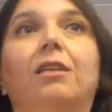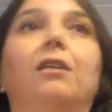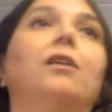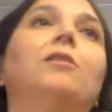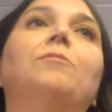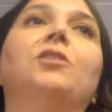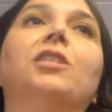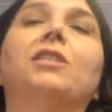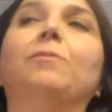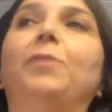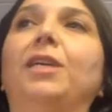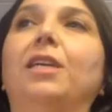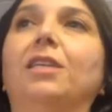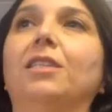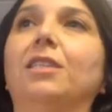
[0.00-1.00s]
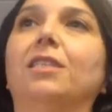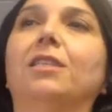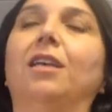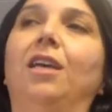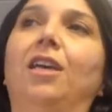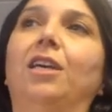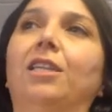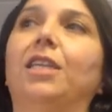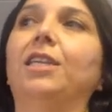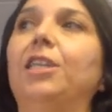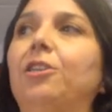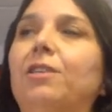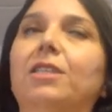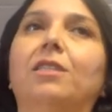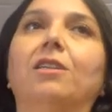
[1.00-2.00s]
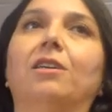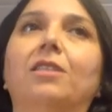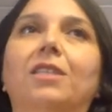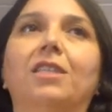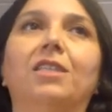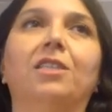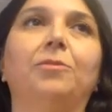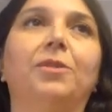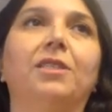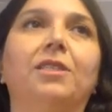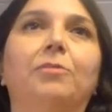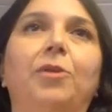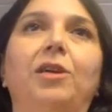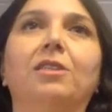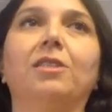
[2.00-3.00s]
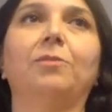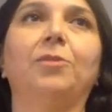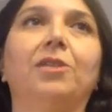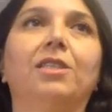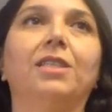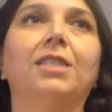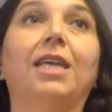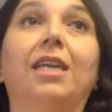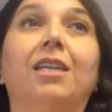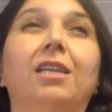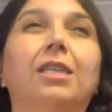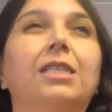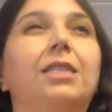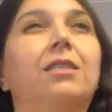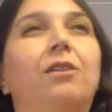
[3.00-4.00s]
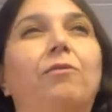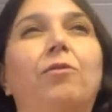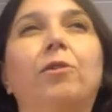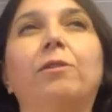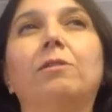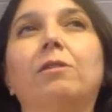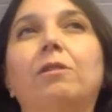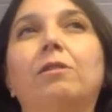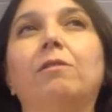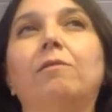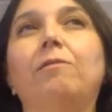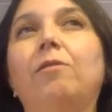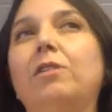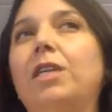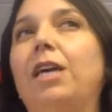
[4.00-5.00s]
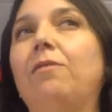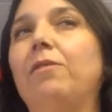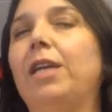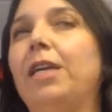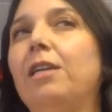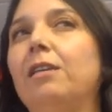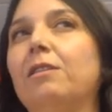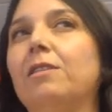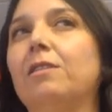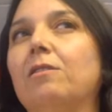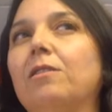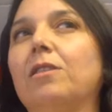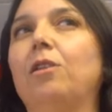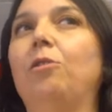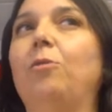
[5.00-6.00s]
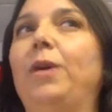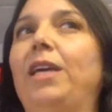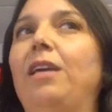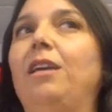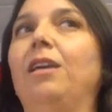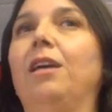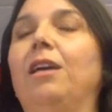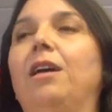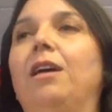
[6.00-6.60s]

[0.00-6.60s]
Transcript: um, just because the nearest star system is Proxima Cen, and it's still four four and a half light years or so away.